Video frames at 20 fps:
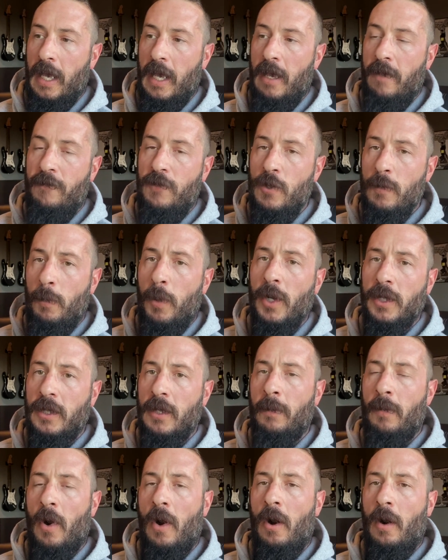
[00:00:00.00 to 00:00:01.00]
If you put
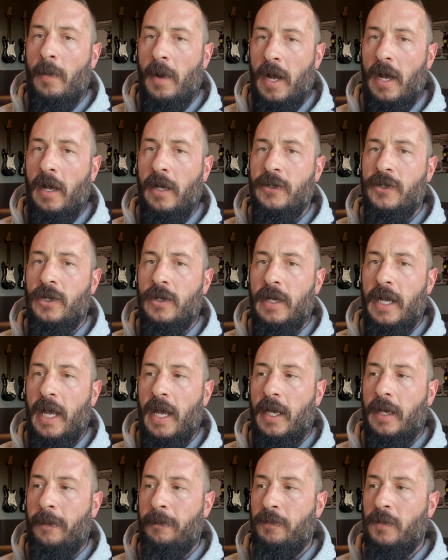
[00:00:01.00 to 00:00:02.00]
the bar behind your
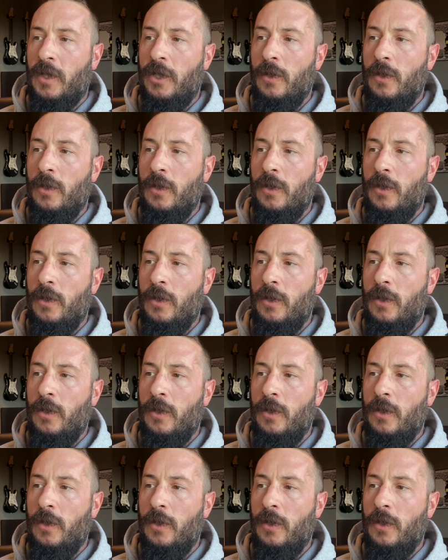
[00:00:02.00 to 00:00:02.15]
neck,